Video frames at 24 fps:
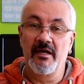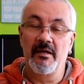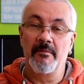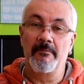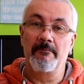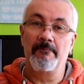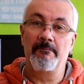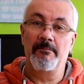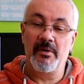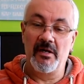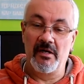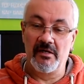
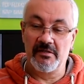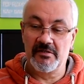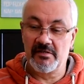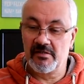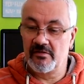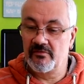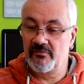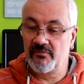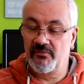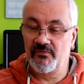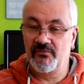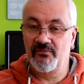But
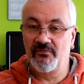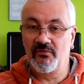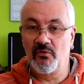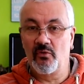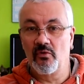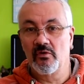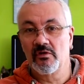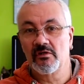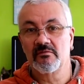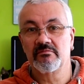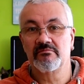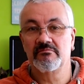
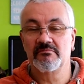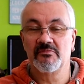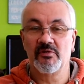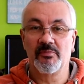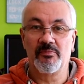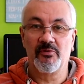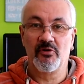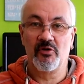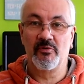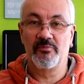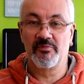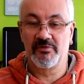for the
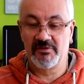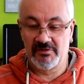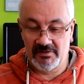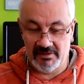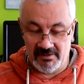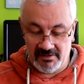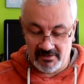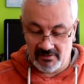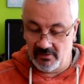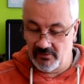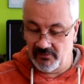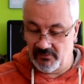
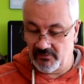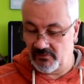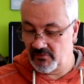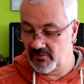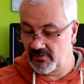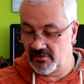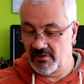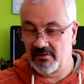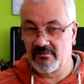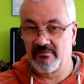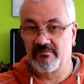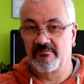purposes of
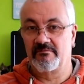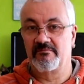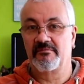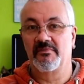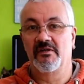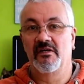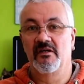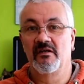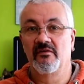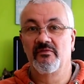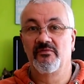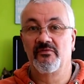just
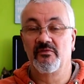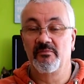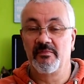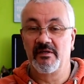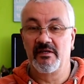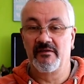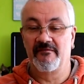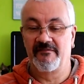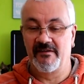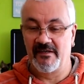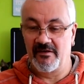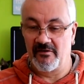for
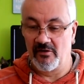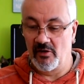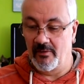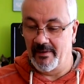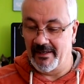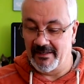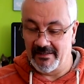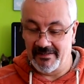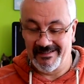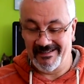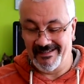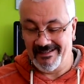me video
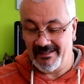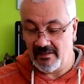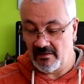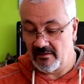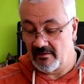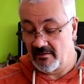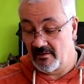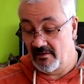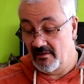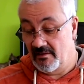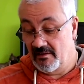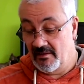editing
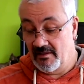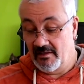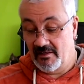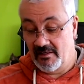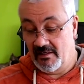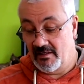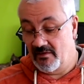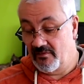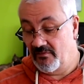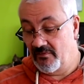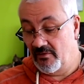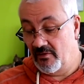
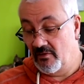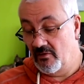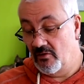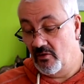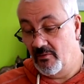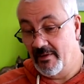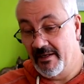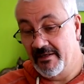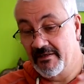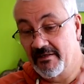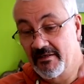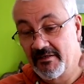and
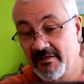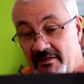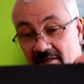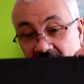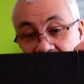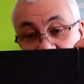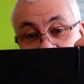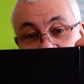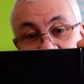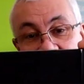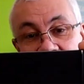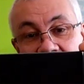photo
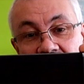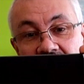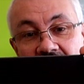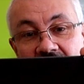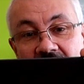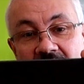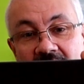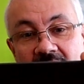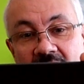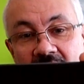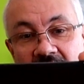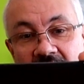editing, is